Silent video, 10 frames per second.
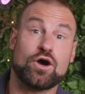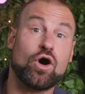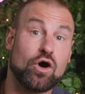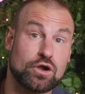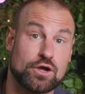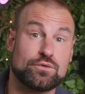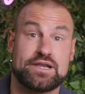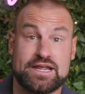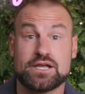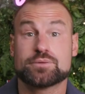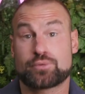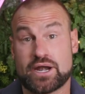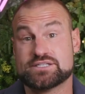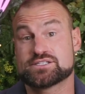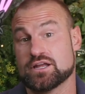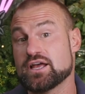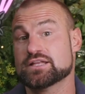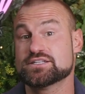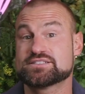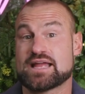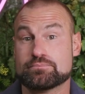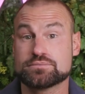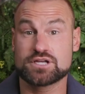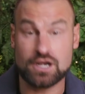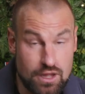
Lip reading: the hollow link bracelet and stamped